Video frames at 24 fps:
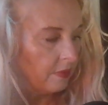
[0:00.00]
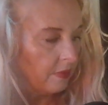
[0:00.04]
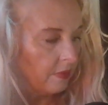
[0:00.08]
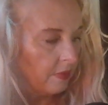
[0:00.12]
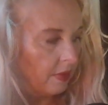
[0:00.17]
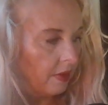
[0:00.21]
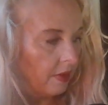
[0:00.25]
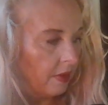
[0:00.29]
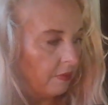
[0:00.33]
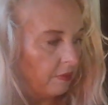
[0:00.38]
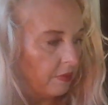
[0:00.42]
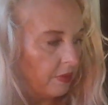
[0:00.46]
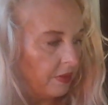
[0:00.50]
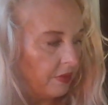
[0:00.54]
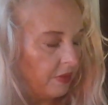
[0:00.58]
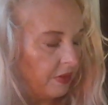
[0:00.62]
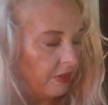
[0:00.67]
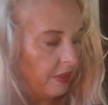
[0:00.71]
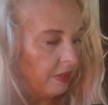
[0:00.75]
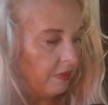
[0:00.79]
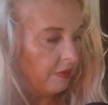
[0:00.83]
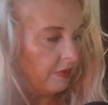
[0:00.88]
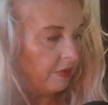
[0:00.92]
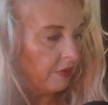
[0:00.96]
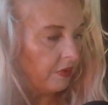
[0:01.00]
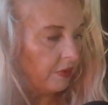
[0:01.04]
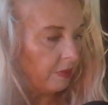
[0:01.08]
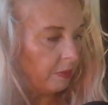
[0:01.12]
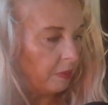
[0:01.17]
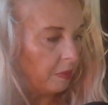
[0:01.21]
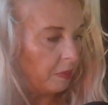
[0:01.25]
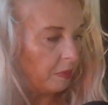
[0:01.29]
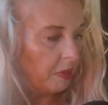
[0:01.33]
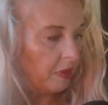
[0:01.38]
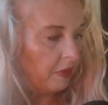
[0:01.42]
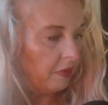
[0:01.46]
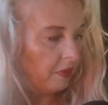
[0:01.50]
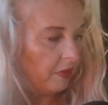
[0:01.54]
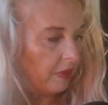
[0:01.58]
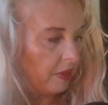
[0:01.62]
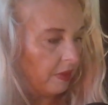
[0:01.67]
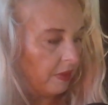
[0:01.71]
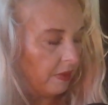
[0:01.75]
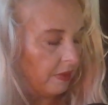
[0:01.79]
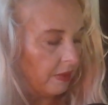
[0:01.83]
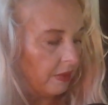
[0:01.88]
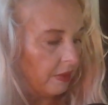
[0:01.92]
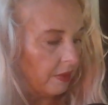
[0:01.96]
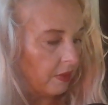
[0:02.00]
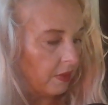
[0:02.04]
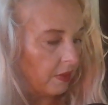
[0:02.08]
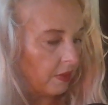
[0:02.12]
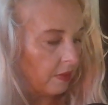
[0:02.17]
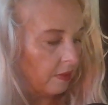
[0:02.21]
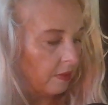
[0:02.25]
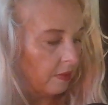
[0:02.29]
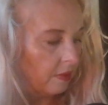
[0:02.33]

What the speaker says: and receiving some epiphanies here.